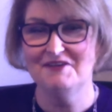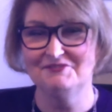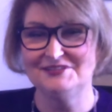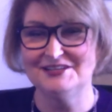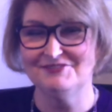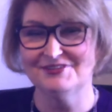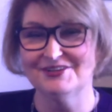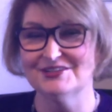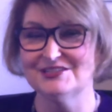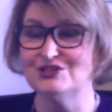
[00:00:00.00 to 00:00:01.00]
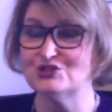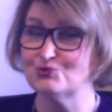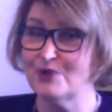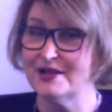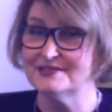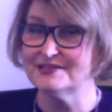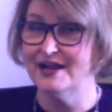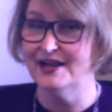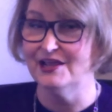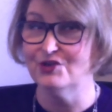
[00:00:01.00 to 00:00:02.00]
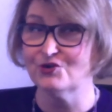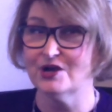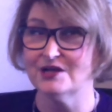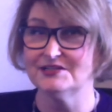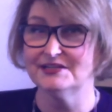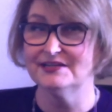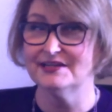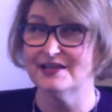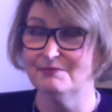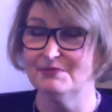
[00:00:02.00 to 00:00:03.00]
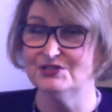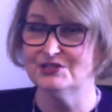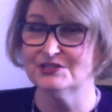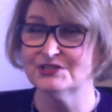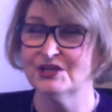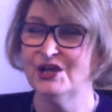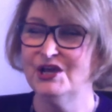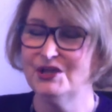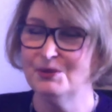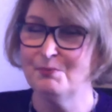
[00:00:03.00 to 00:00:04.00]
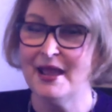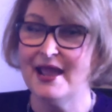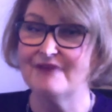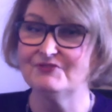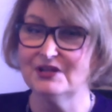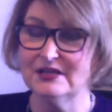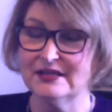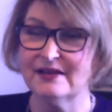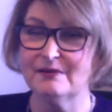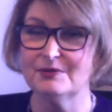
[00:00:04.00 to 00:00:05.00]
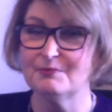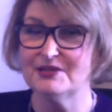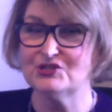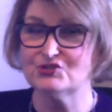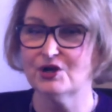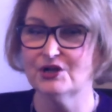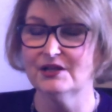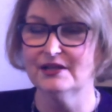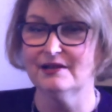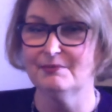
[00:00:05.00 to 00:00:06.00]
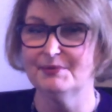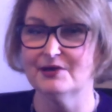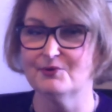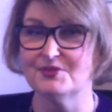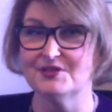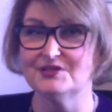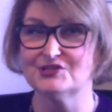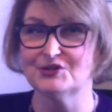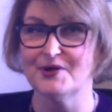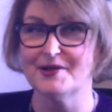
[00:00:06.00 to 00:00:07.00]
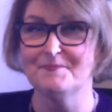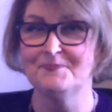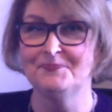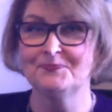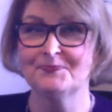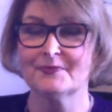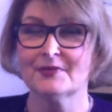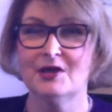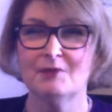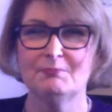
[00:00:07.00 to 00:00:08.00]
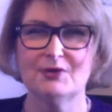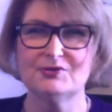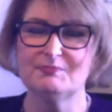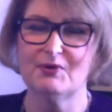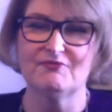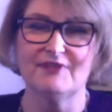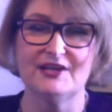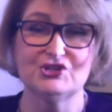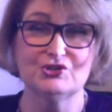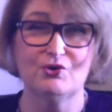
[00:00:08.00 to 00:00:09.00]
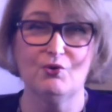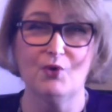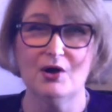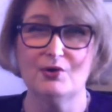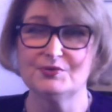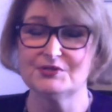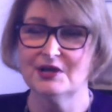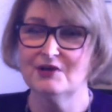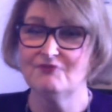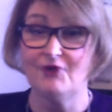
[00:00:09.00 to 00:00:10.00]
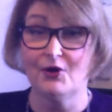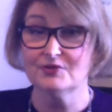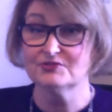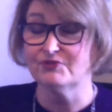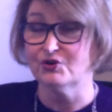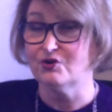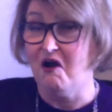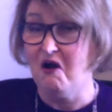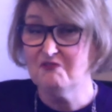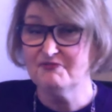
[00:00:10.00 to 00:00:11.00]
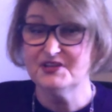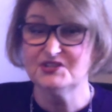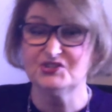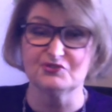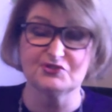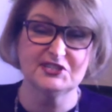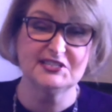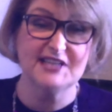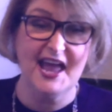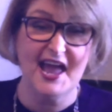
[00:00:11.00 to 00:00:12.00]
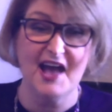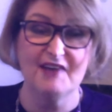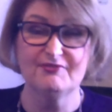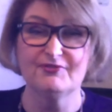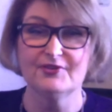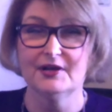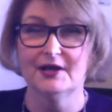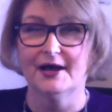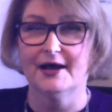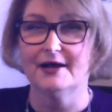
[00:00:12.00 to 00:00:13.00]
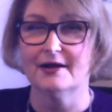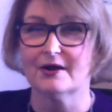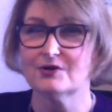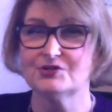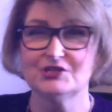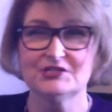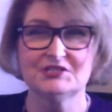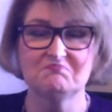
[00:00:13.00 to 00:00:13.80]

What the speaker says: difficulty translating your content into images, you may struggle a little bit with Instagram. Post motivational quotes, photos of your office, your staff, or just